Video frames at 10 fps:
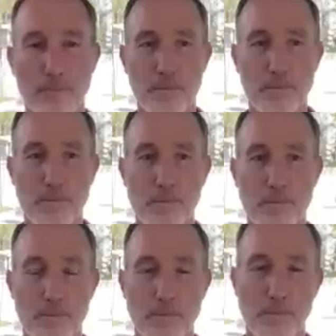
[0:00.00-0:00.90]

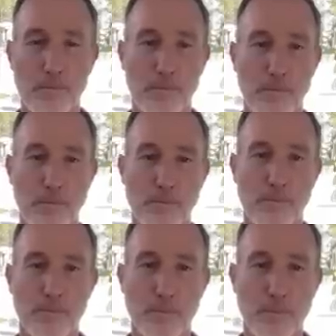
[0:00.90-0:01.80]

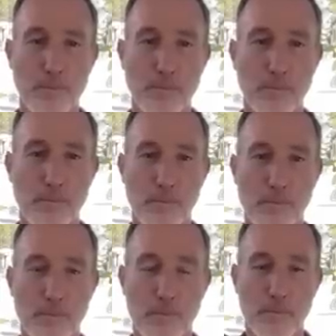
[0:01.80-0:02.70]

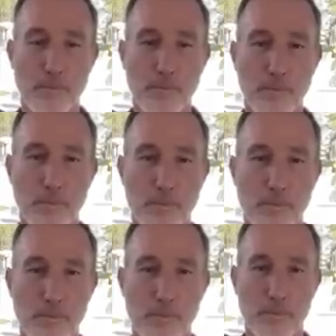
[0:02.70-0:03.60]

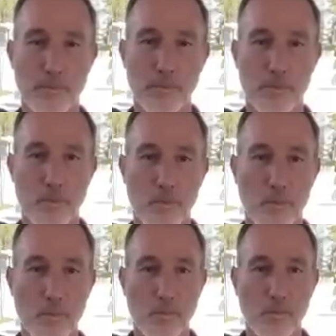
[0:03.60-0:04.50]

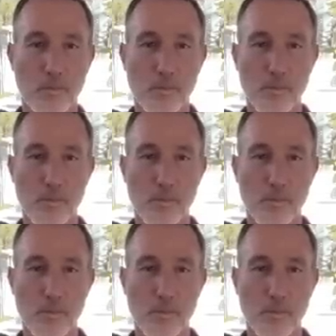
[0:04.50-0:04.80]
[no speech]